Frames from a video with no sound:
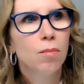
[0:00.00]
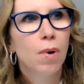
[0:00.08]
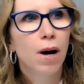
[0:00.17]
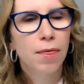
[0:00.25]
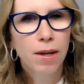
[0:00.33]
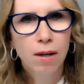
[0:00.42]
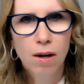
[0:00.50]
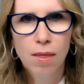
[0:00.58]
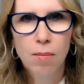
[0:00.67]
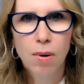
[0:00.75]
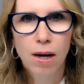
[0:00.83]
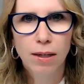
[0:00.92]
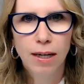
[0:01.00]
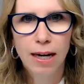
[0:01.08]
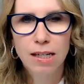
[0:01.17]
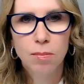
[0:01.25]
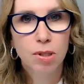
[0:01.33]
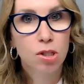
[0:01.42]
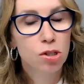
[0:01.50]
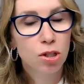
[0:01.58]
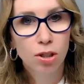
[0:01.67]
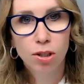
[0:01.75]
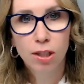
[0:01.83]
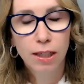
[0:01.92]
I think, on the podcast, but
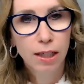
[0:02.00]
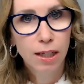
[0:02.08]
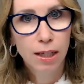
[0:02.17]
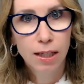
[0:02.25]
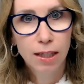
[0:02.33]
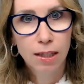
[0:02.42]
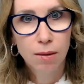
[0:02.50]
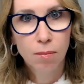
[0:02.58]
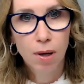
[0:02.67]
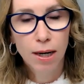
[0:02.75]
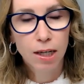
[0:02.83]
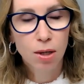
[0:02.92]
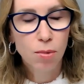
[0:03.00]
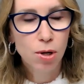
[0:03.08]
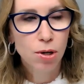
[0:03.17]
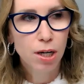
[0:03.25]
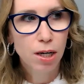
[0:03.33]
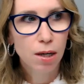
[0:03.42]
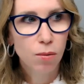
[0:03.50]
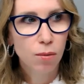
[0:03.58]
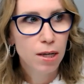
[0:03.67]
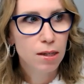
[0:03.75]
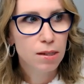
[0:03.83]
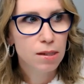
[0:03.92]
certainly in my community
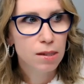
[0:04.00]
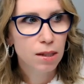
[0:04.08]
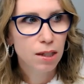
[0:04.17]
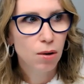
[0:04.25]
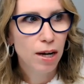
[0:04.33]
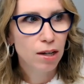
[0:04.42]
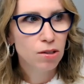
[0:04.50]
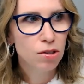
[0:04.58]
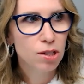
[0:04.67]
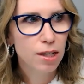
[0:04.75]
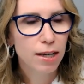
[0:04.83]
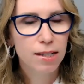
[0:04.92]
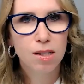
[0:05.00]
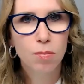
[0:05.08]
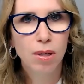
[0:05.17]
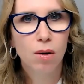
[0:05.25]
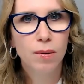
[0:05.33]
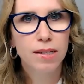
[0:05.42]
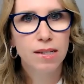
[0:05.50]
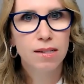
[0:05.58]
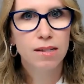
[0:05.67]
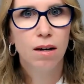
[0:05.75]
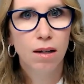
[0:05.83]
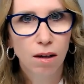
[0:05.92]
is, you know, exercise has been always
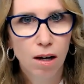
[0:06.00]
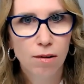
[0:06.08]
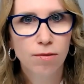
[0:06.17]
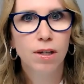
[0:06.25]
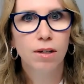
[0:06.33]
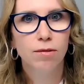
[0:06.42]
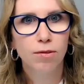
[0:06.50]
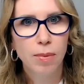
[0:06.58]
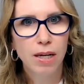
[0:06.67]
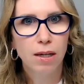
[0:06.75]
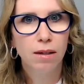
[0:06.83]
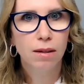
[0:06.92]
this on off thing for me.